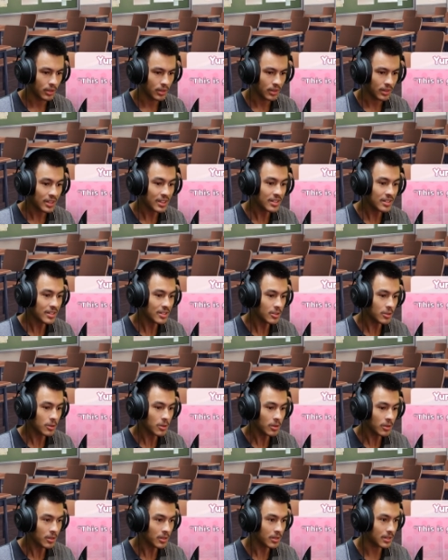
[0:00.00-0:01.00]
This is
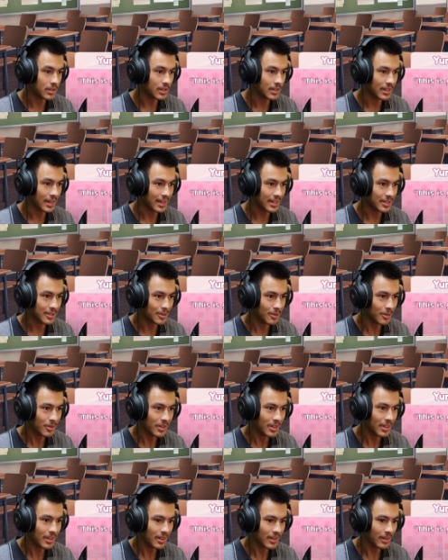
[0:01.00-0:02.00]
good,
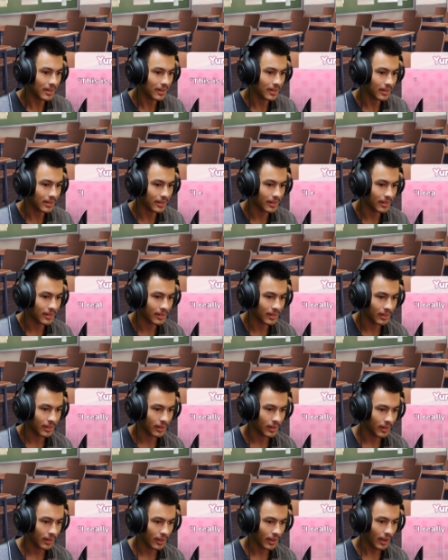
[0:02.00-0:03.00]
Natsuki.
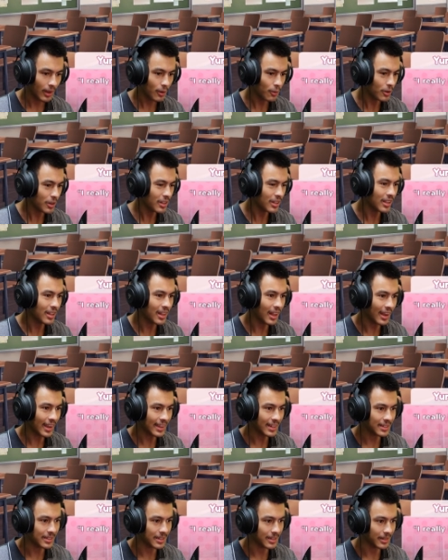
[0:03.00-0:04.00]
I really
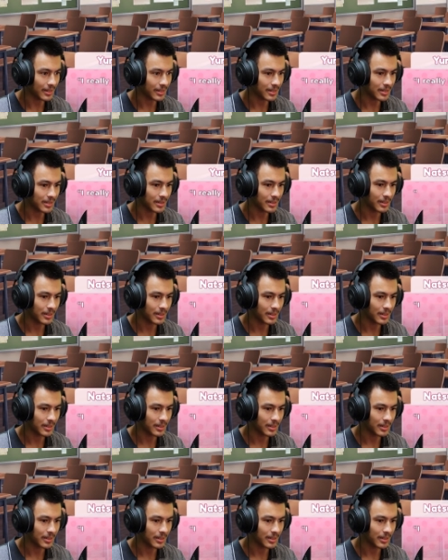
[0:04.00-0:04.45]
liked it.